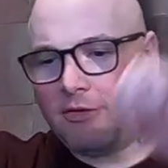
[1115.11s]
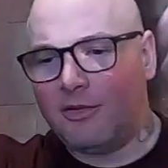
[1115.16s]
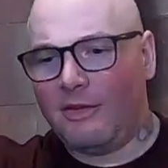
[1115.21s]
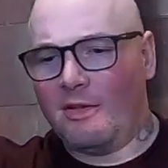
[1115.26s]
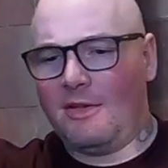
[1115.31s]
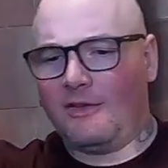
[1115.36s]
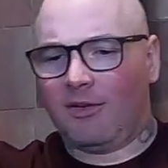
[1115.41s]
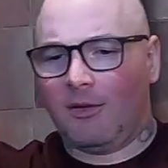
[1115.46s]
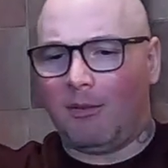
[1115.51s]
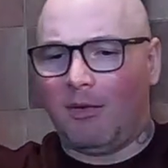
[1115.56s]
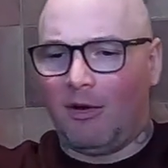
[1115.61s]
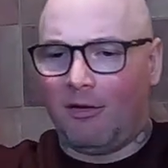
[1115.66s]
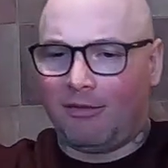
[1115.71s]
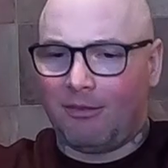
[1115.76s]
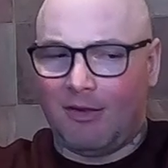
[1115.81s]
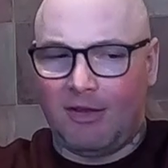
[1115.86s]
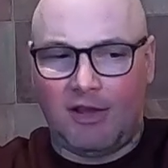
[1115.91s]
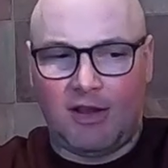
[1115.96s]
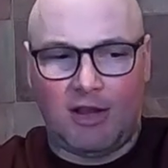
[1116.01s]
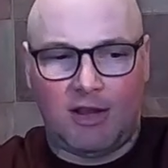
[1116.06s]
So these are
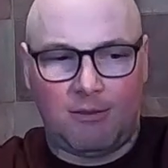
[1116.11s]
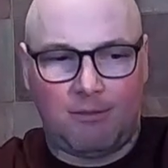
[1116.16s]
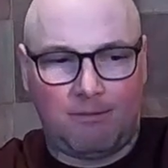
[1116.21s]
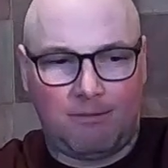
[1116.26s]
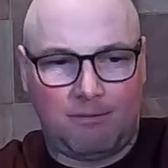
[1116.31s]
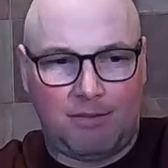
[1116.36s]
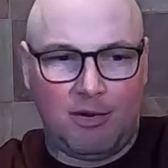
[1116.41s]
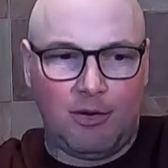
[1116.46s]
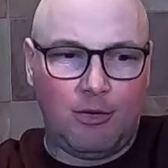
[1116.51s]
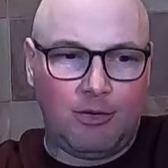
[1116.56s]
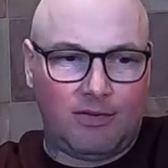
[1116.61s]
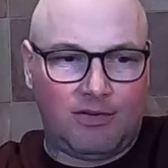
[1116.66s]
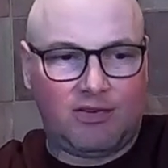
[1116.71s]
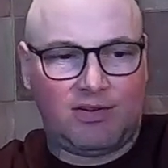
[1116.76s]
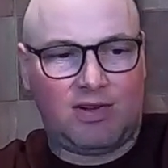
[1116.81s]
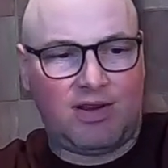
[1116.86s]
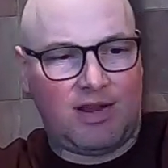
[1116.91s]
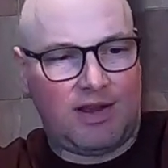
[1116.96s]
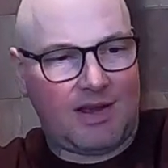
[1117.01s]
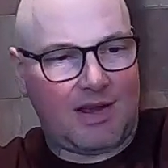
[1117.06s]
both really good
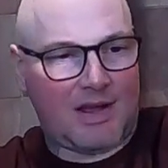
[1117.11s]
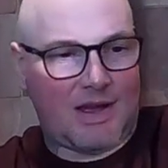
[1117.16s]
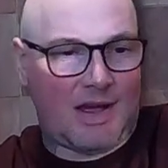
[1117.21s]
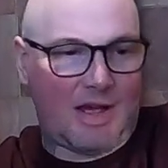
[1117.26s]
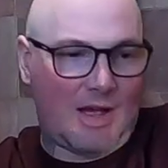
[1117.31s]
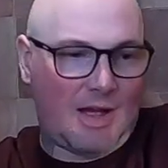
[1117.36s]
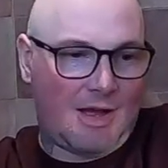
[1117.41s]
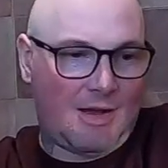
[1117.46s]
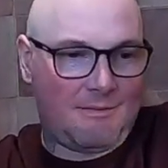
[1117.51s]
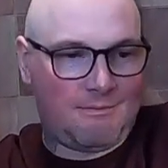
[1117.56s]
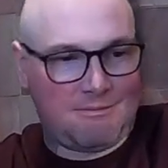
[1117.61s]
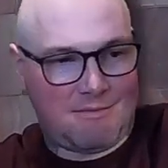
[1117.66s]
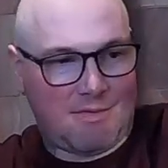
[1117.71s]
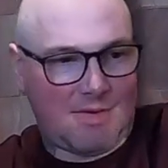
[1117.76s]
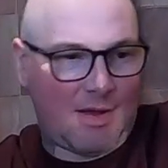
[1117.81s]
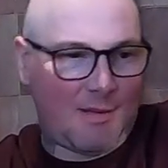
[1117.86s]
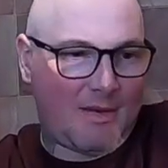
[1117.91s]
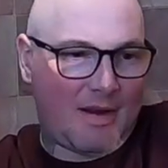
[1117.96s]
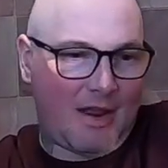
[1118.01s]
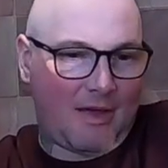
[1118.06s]
boots. I
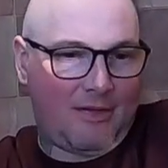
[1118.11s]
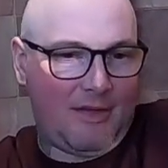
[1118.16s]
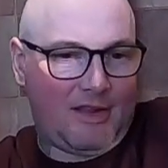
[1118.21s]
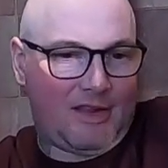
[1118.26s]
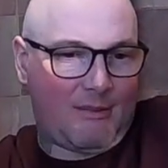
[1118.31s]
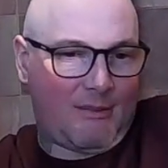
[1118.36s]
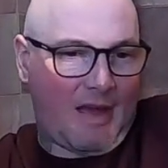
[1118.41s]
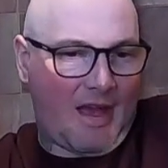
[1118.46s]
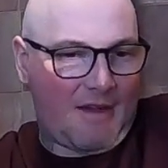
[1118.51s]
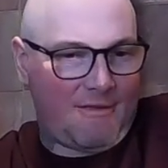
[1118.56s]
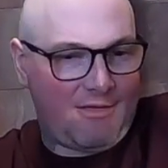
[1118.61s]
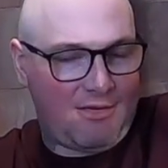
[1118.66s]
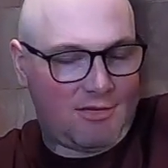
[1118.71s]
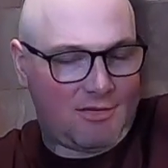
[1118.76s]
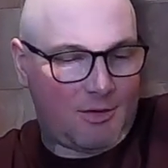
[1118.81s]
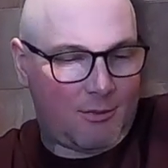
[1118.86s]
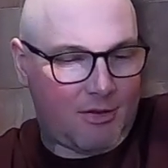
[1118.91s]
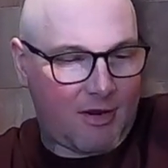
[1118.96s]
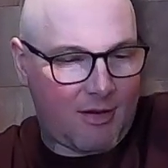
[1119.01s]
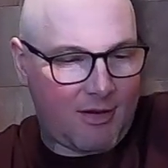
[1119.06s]
mean, I think the
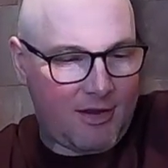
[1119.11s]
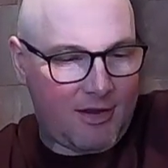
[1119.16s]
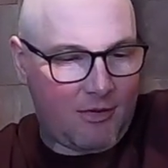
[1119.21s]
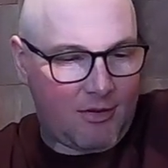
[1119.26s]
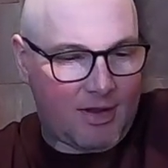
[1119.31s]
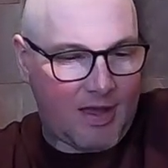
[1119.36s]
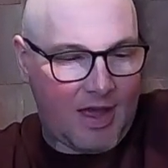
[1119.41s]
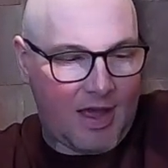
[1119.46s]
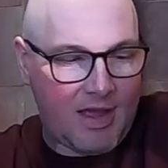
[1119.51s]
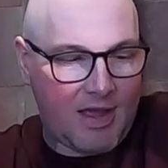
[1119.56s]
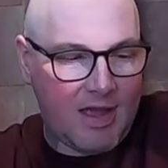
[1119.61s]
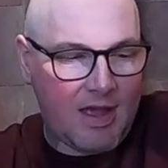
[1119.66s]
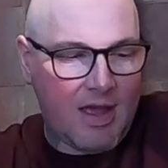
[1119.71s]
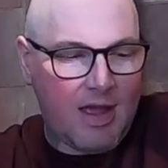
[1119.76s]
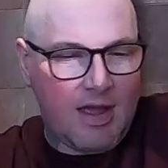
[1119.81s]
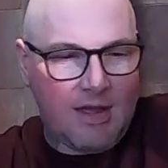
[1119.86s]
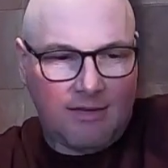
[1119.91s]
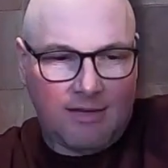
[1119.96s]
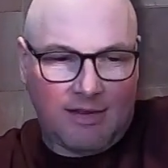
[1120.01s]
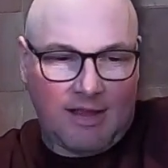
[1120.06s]
Baffins are probably okay.
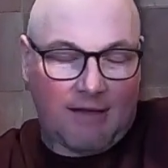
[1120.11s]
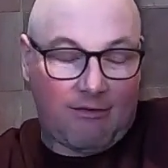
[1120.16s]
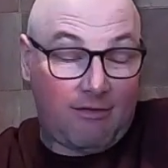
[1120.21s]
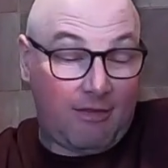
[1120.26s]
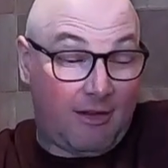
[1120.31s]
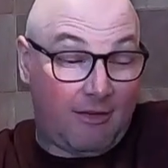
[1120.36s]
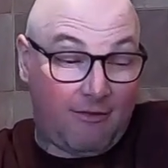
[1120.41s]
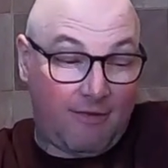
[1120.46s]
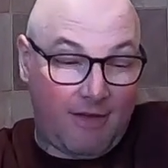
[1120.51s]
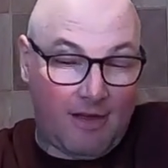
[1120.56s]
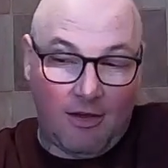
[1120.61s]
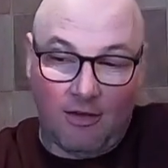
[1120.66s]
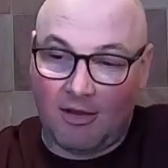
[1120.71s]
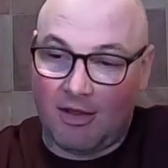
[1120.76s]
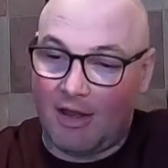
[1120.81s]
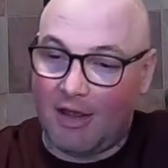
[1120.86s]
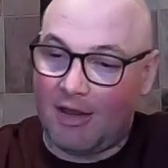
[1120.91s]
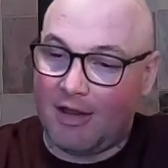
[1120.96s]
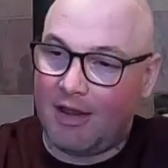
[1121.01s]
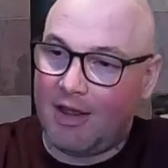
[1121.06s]
They definitely
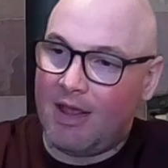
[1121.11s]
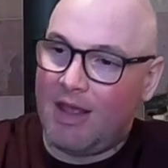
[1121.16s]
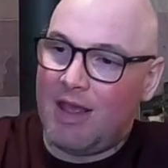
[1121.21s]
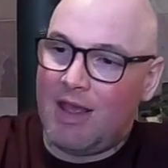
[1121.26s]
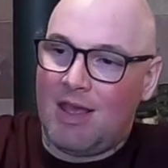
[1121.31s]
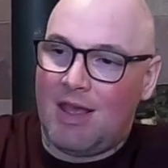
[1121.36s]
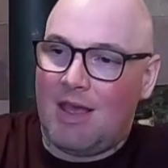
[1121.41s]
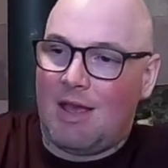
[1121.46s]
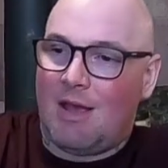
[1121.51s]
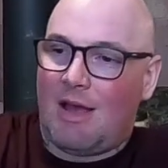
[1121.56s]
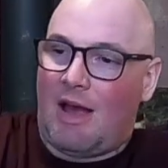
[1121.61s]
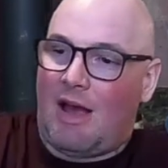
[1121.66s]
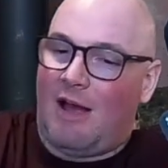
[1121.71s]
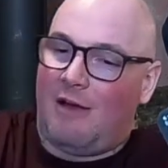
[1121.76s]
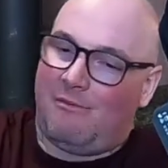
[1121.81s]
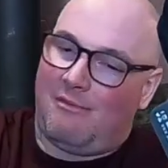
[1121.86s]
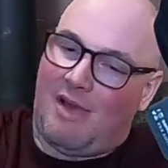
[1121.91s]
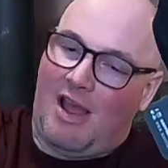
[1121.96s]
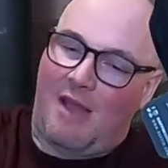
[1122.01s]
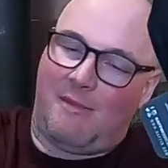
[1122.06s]
feel good.
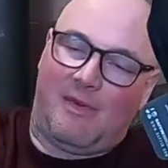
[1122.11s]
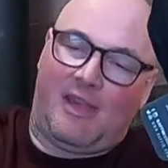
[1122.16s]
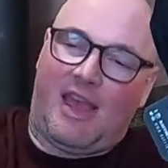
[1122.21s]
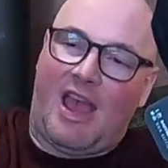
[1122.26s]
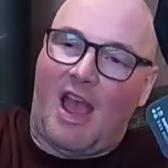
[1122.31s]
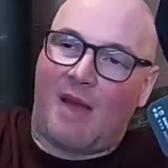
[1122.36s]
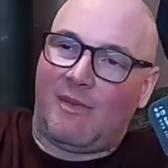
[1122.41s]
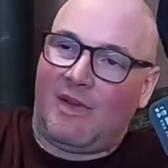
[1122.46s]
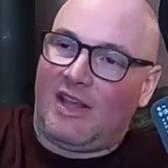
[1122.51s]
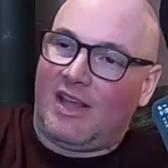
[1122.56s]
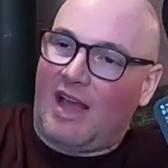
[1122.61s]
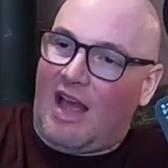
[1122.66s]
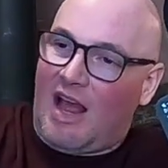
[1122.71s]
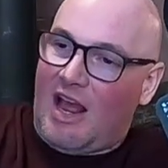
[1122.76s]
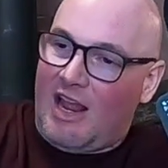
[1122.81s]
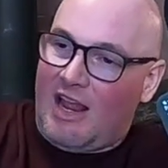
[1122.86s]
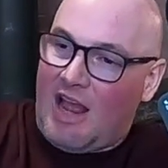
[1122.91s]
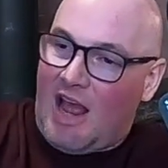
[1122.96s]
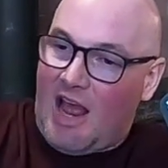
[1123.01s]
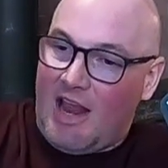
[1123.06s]
I'm a Kamik
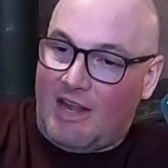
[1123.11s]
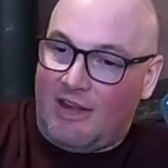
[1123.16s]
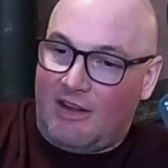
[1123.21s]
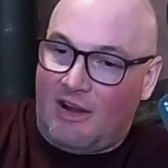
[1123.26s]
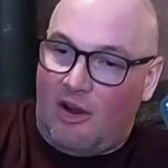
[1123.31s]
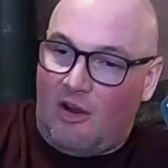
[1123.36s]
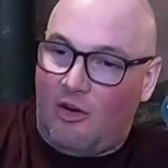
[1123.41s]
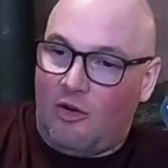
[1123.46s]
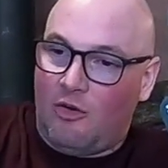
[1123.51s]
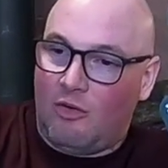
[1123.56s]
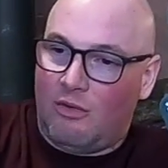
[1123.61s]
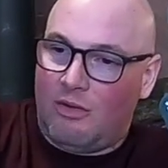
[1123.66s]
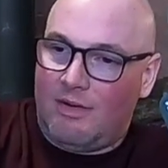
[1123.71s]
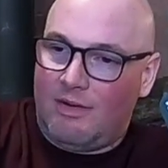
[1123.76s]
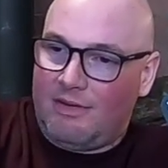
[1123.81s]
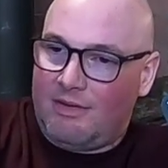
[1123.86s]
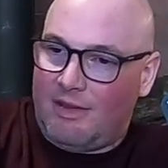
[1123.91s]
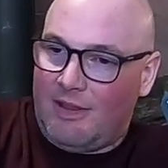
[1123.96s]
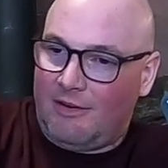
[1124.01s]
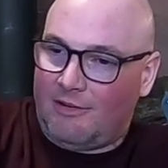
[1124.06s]
guy. I
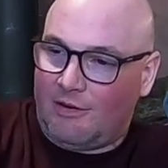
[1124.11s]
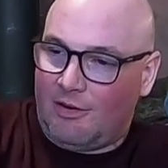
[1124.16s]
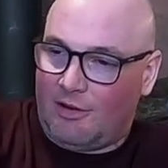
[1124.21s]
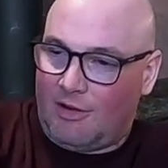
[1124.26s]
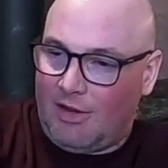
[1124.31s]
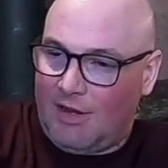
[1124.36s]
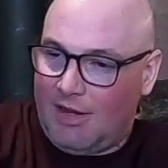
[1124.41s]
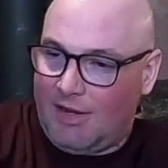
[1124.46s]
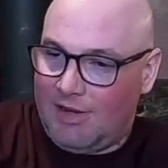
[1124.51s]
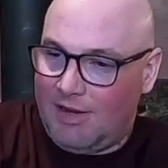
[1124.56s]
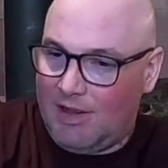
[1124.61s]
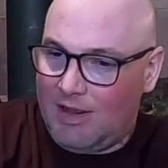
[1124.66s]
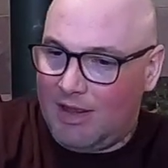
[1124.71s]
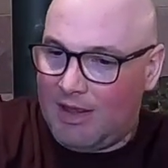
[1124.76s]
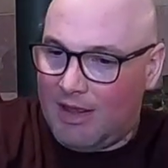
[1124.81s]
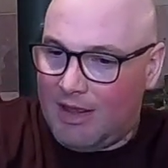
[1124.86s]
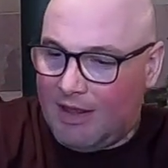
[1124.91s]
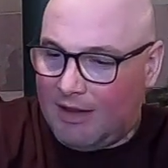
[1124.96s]
know these are good.